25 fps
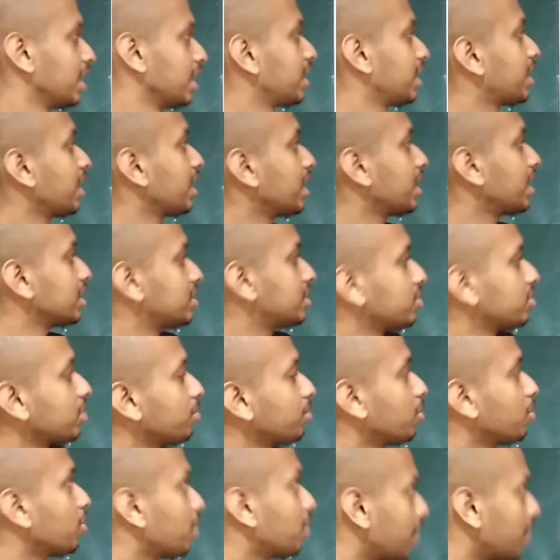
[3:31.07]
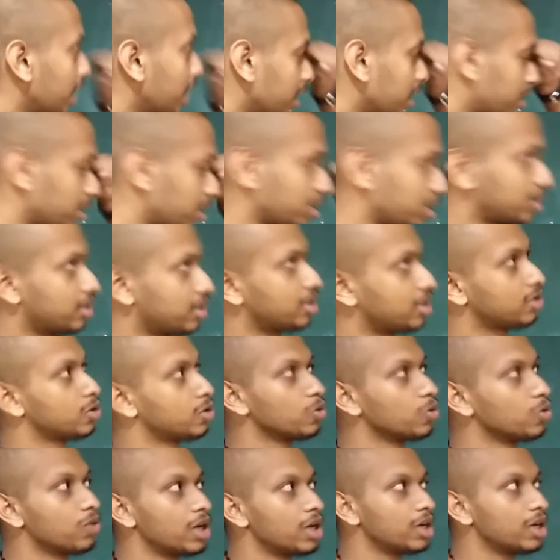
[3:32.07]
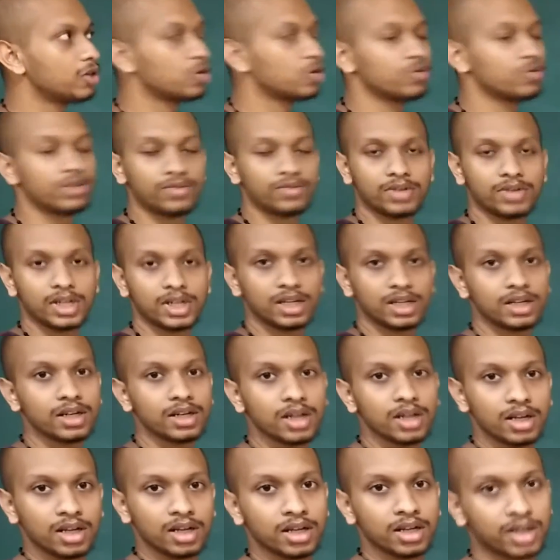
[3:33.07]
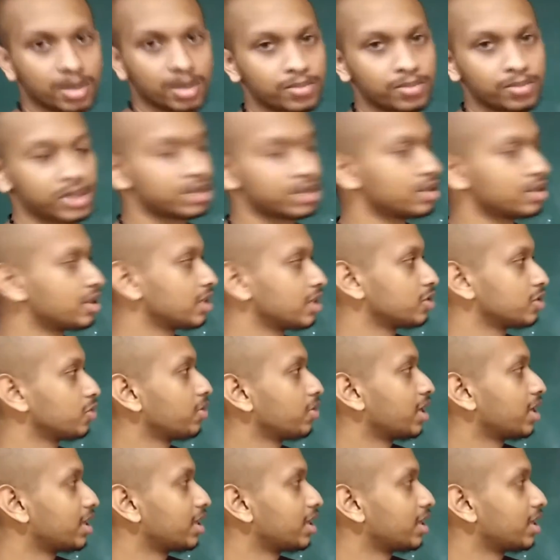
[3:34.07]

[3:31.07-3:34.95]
It can achieve about like 12 to 15 compression ratio,